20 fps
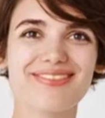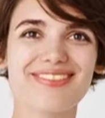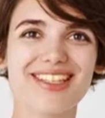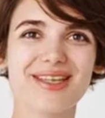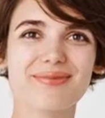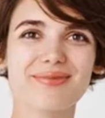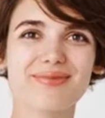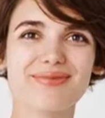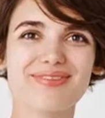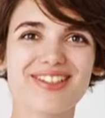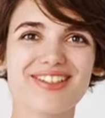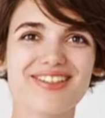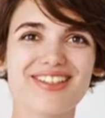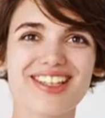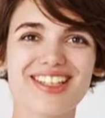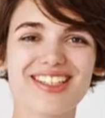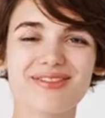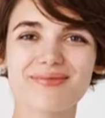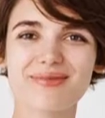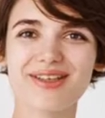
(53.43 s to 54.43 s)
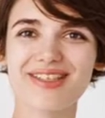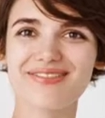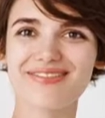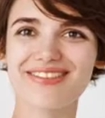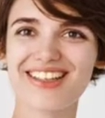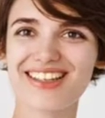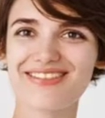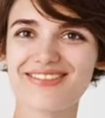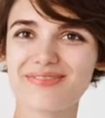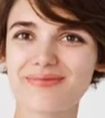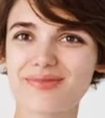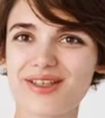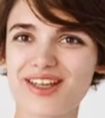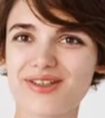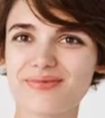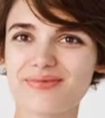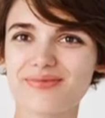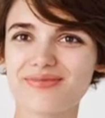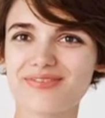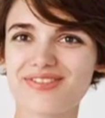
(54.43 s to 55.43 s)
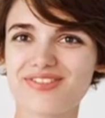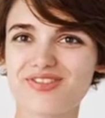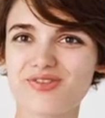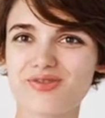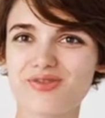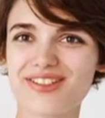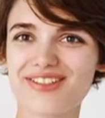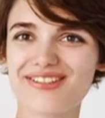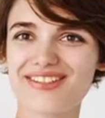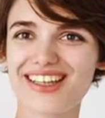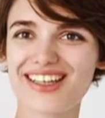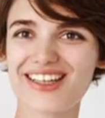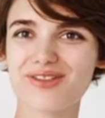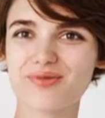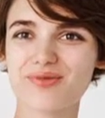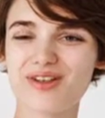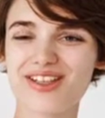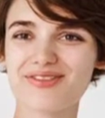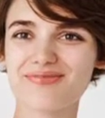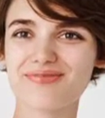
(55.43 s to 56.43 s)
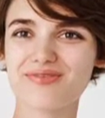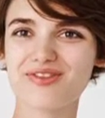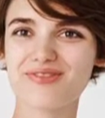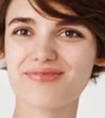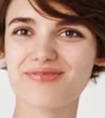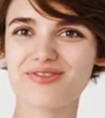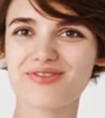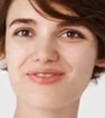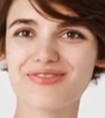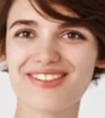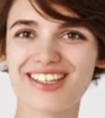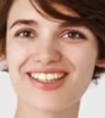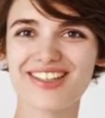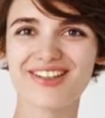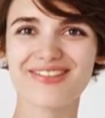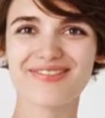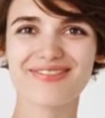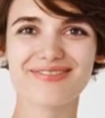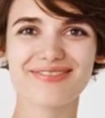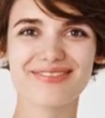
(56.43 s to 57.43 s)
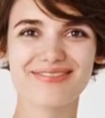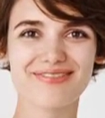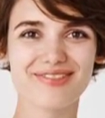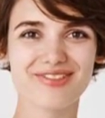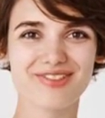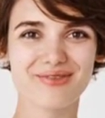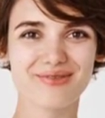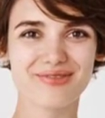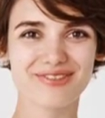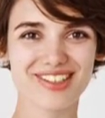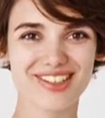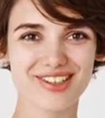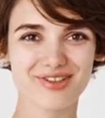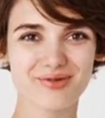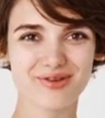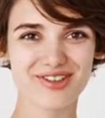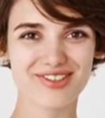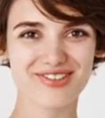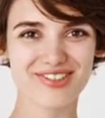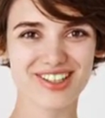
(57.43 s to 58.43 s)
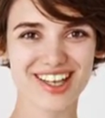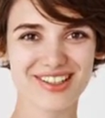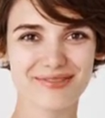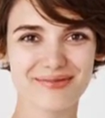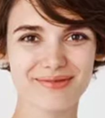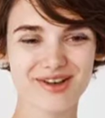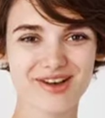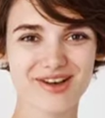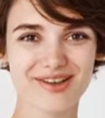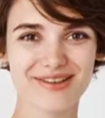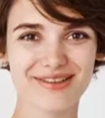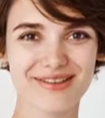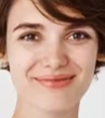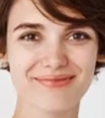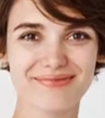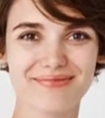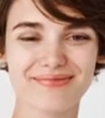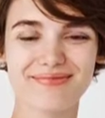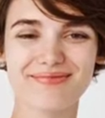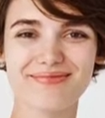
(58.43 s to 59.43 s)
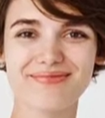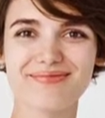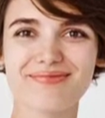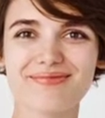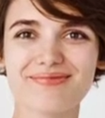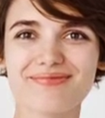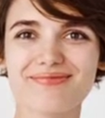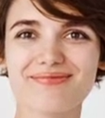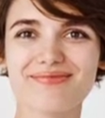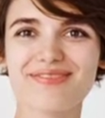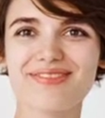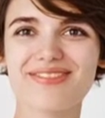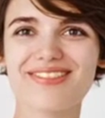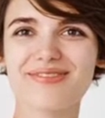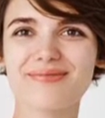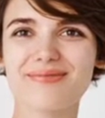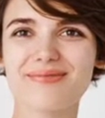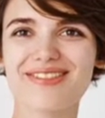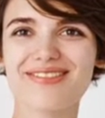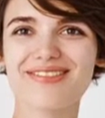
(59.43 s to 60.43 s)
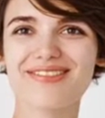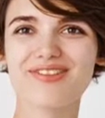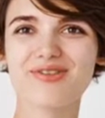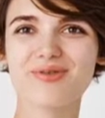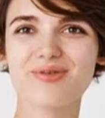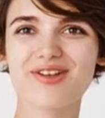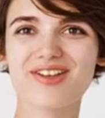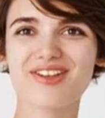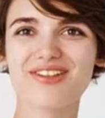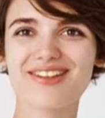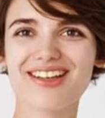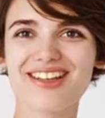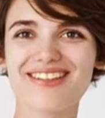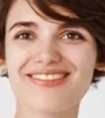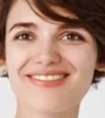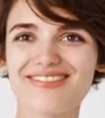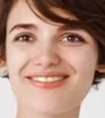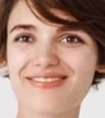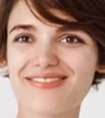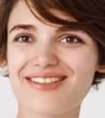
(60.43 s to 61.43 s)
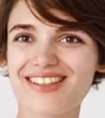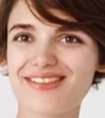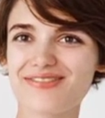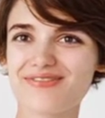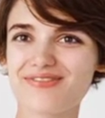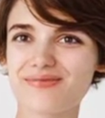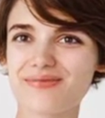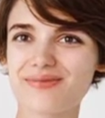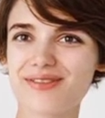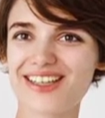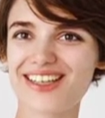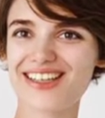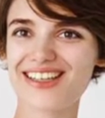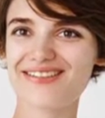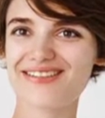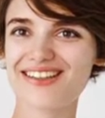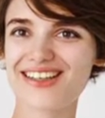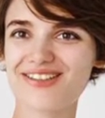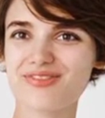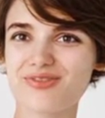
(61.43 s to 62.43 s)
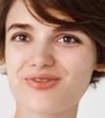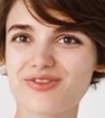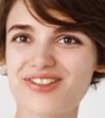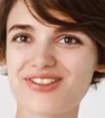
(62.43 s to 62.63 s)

Tap on the connect button at the bottom of the screen and wait for a few seconds until you see a green check mark. This means you are connected to NIC VPN and your